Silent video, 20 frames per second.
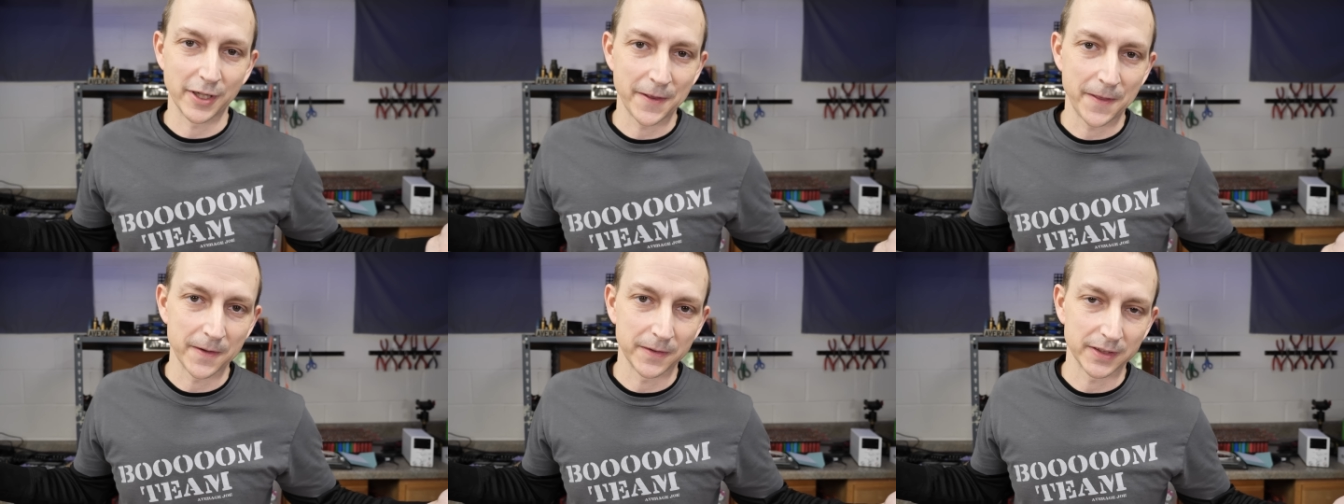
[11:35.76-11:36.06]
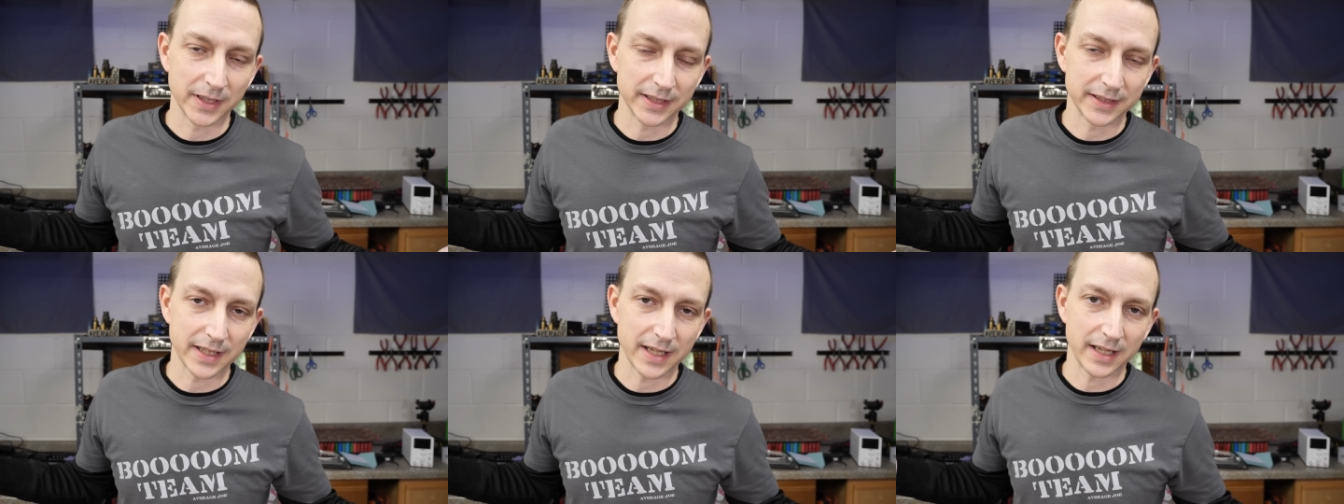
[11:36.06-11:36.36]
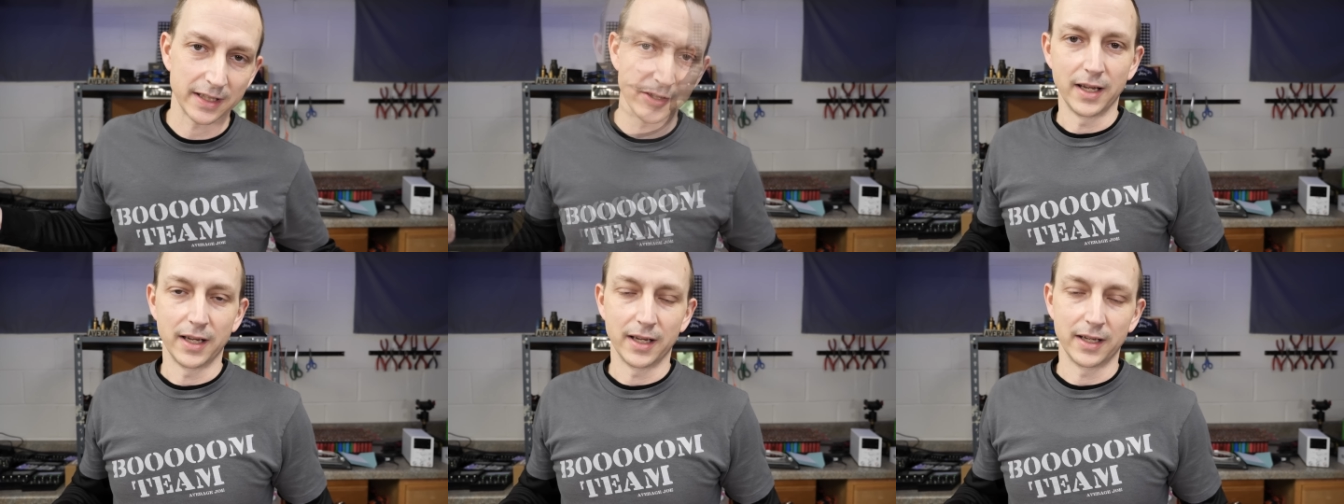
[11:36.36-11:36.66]
anything like
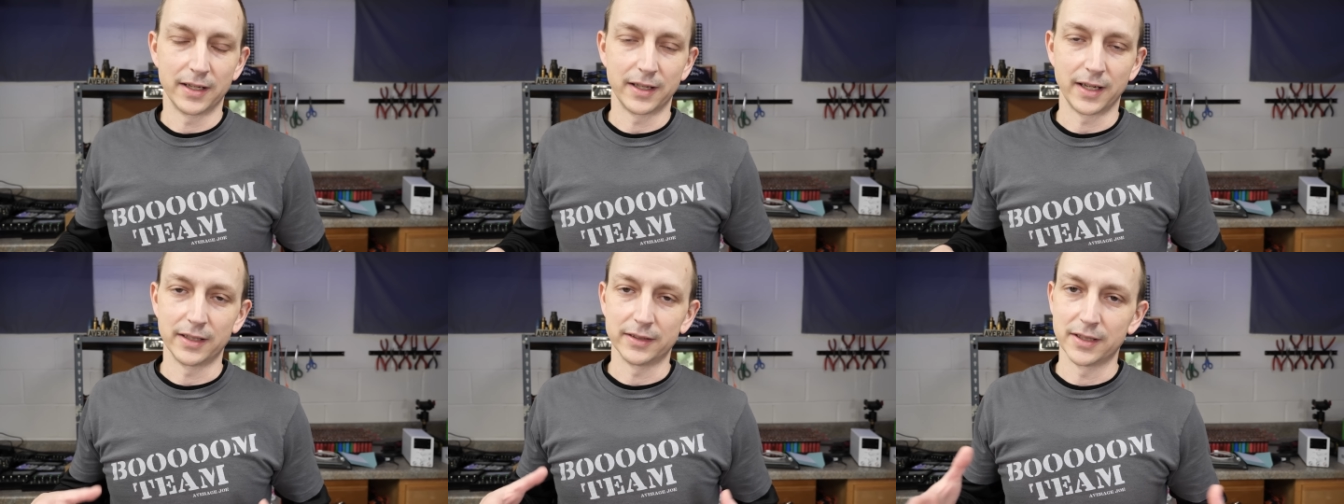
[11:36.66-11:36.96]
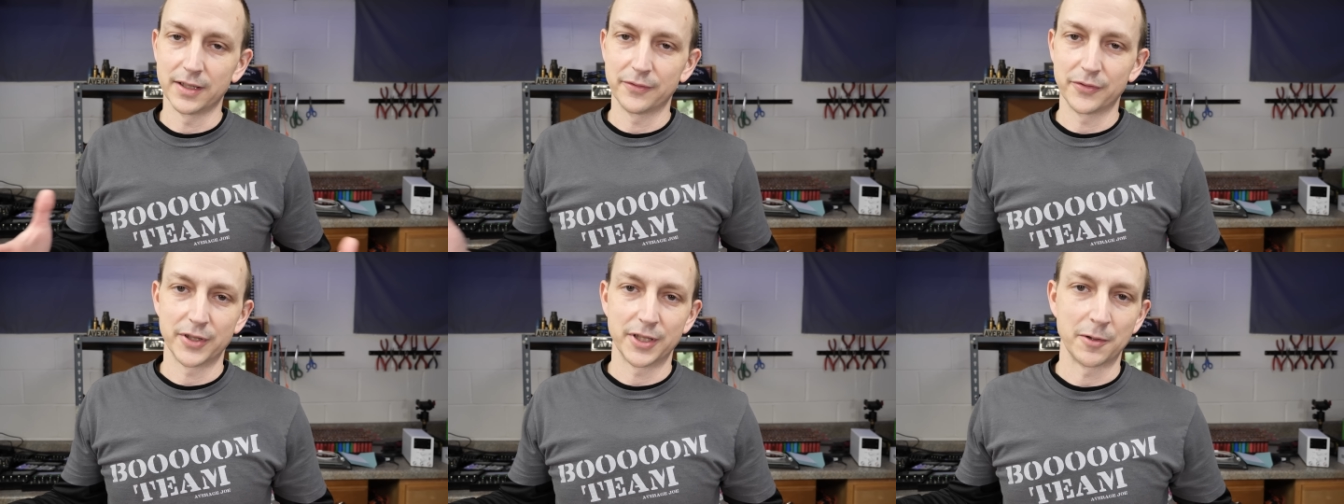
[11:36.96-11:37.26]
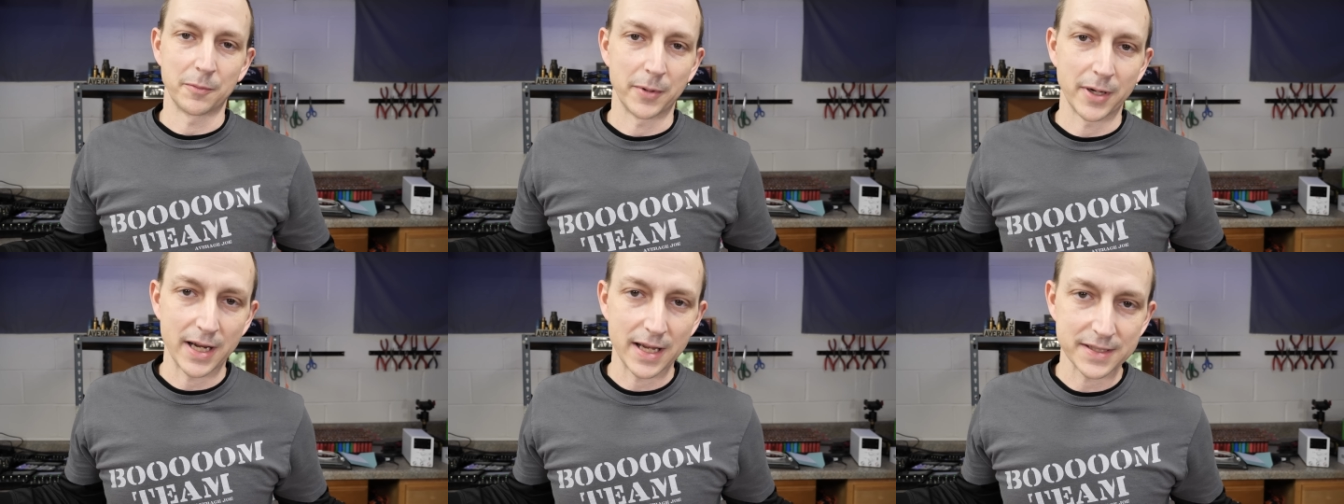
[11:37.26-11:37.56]
that, and I live in
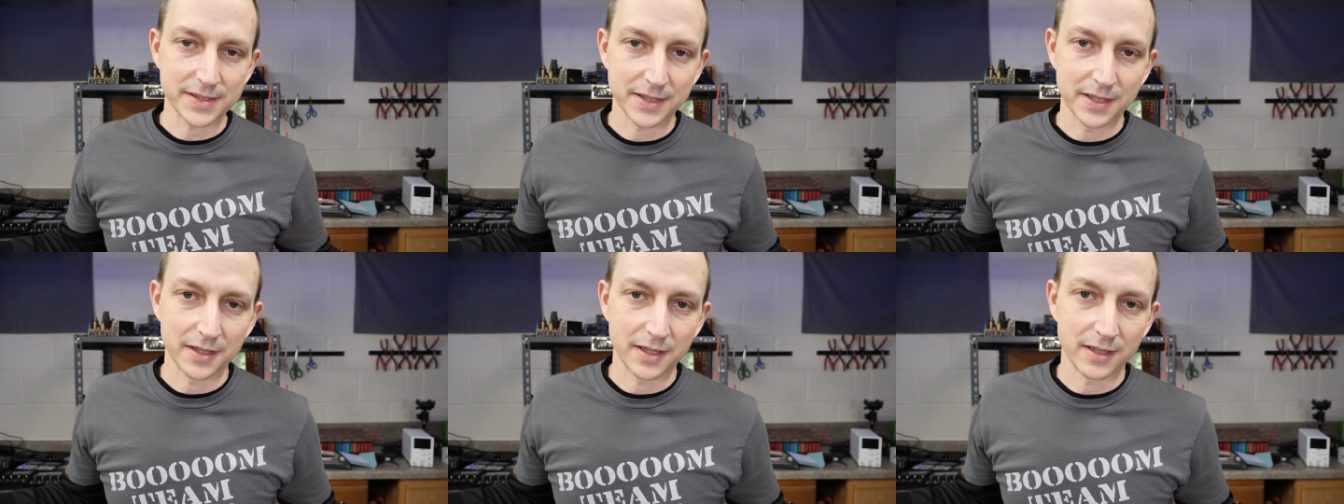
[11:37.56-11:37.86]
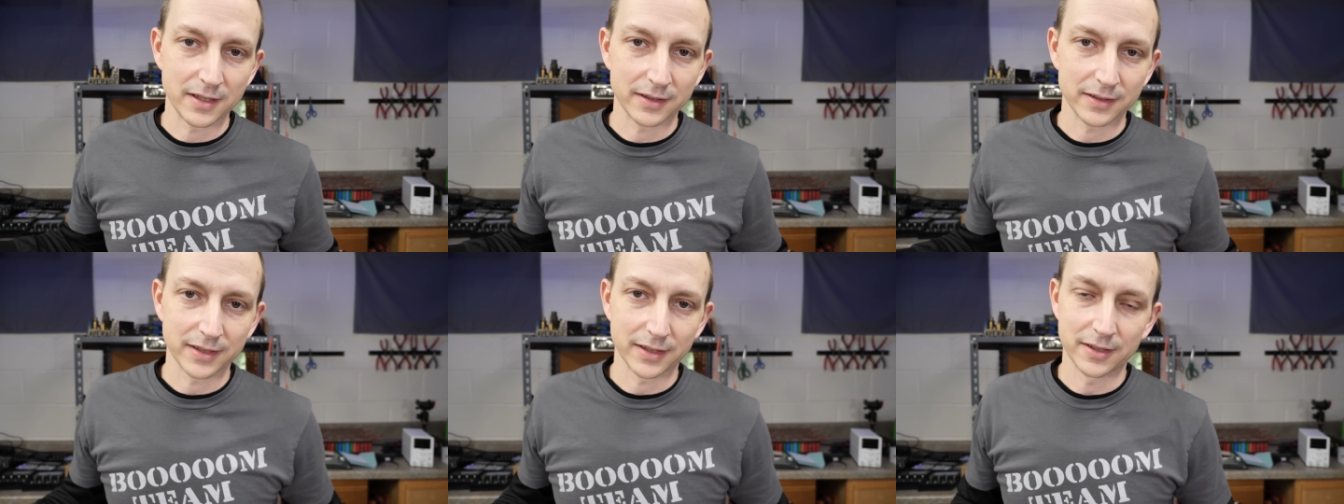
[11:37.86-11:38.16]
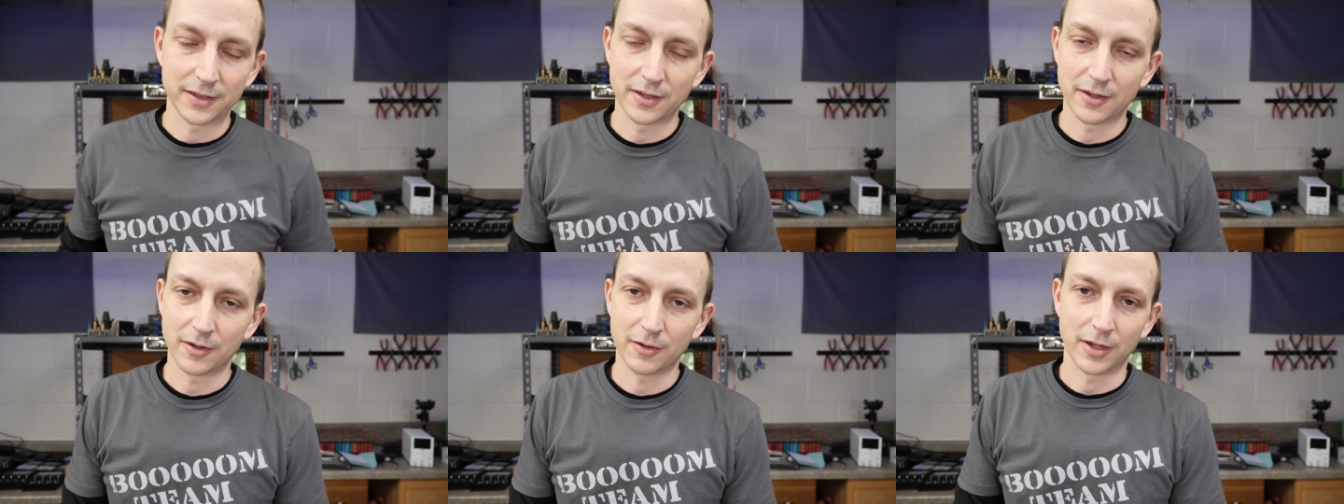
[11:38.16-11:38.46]
Nebraska,
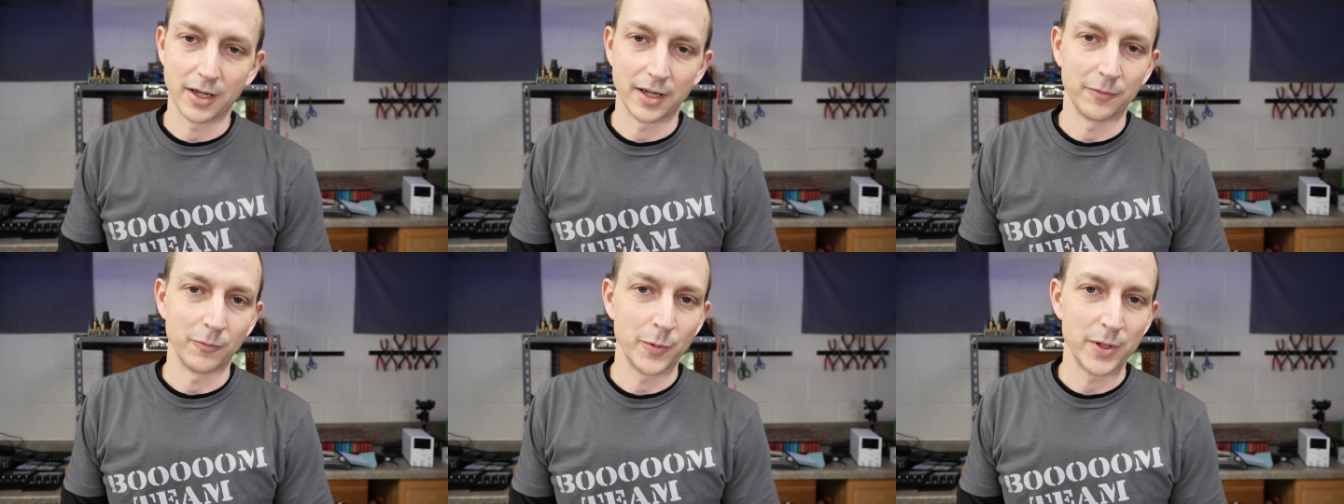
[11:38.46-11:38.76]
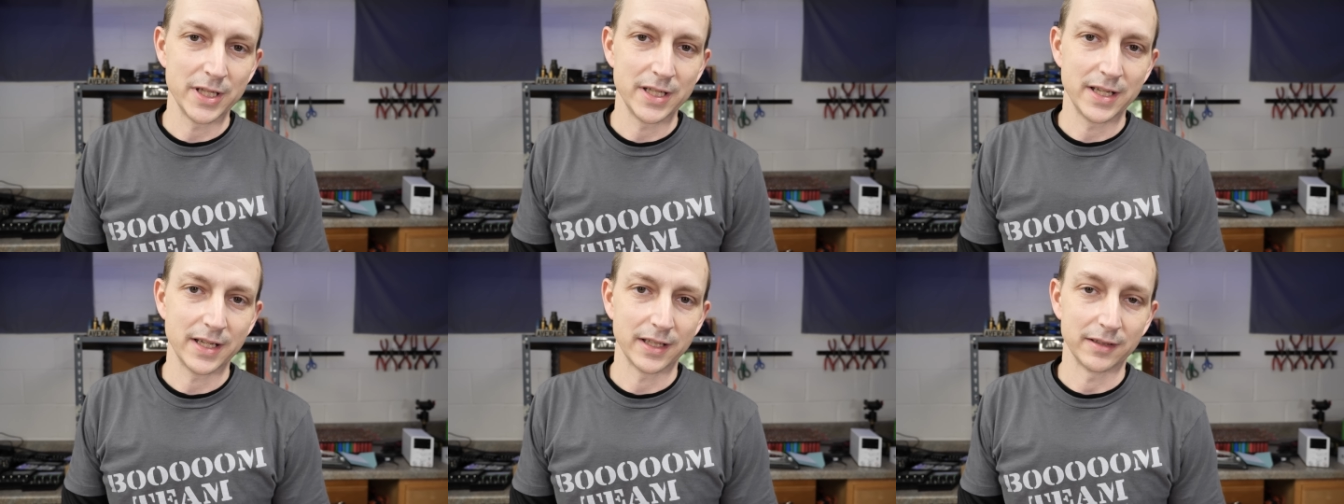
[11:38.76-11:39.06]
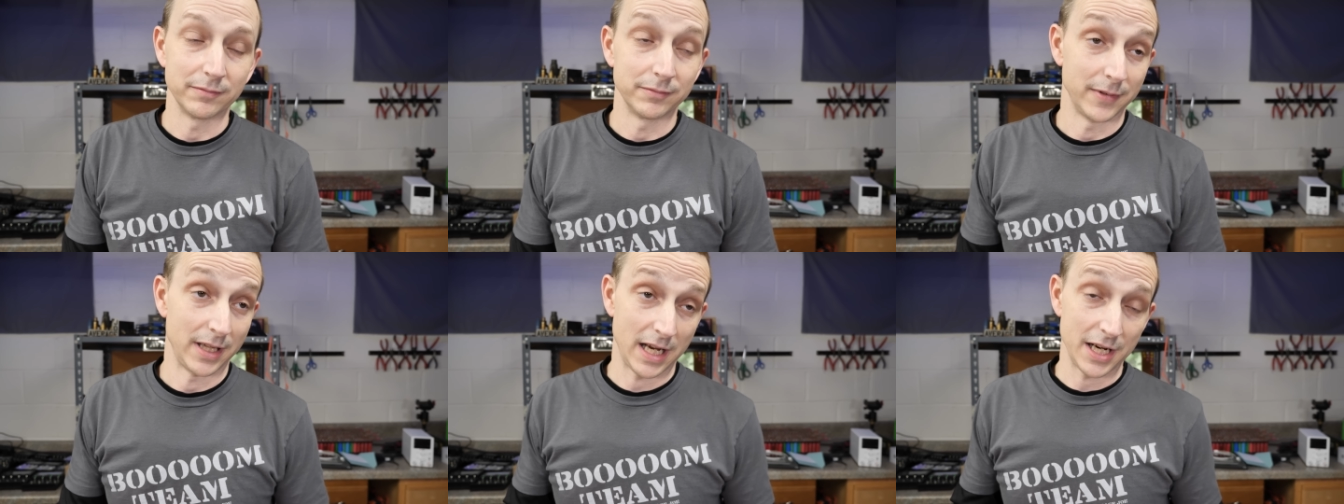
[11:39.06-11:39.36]
you know, and we get,